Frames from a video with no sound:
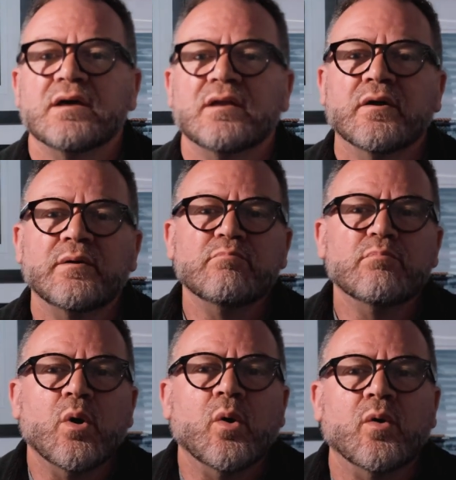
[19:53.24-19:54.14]
Knowing
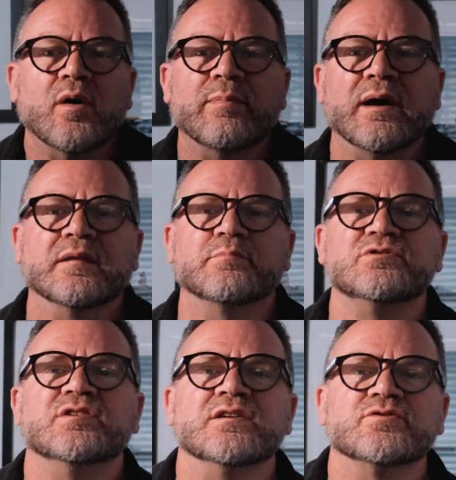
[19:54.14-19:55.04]
more about the
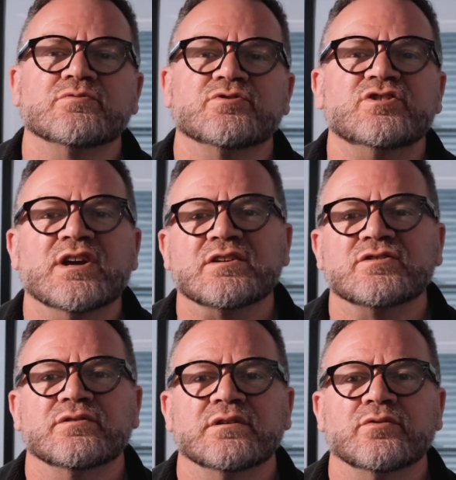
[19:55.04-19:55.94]
potential
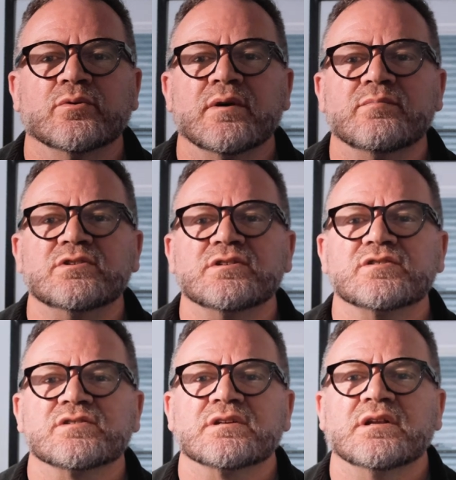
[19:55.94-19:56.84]
trajectory of your
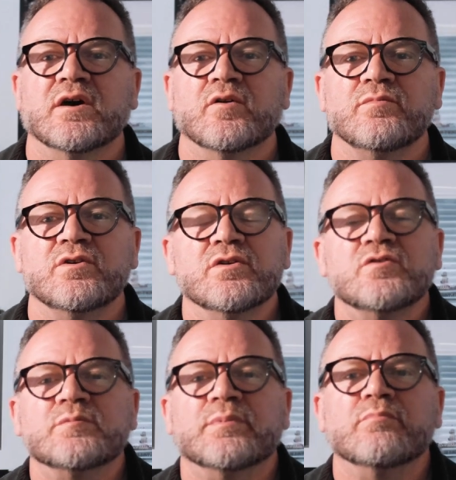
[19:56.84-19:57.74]
images can help you
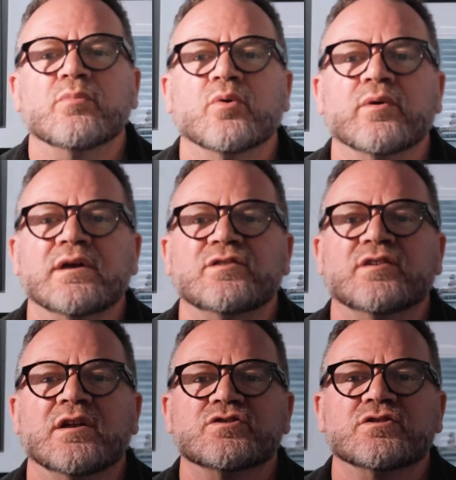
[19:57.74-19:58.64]
to be more
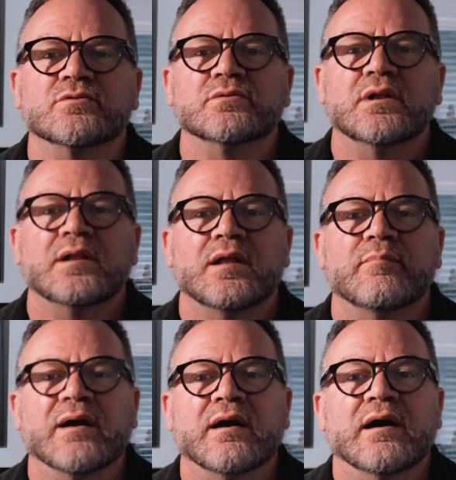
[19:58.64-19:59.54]
intentional
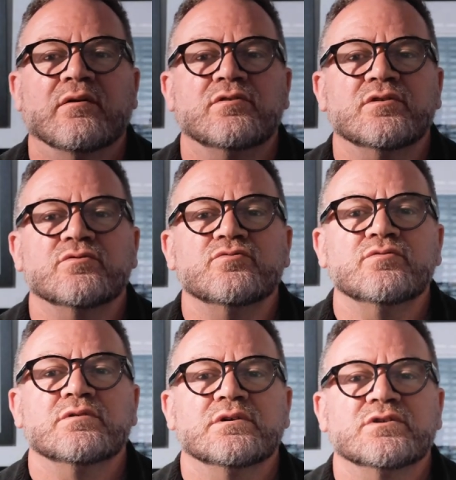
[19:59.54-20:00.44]
about how you
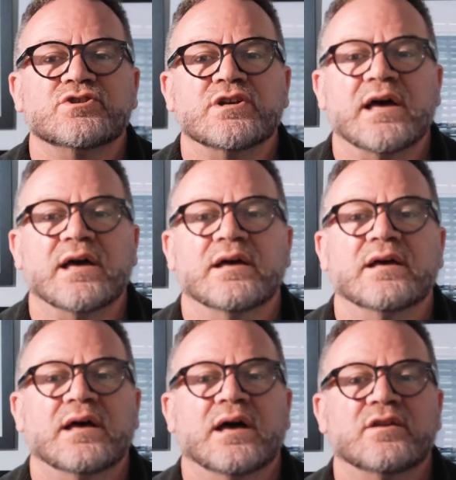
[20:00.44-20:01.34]
share
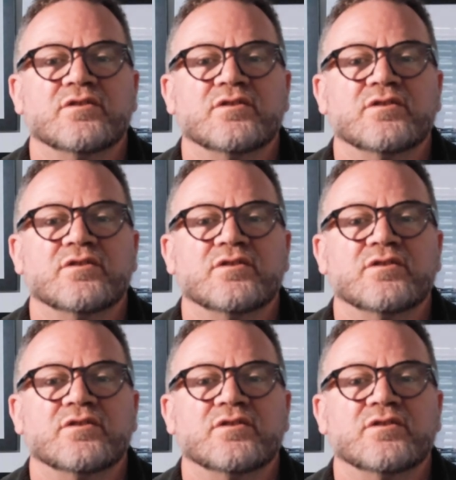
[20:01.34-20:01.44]
and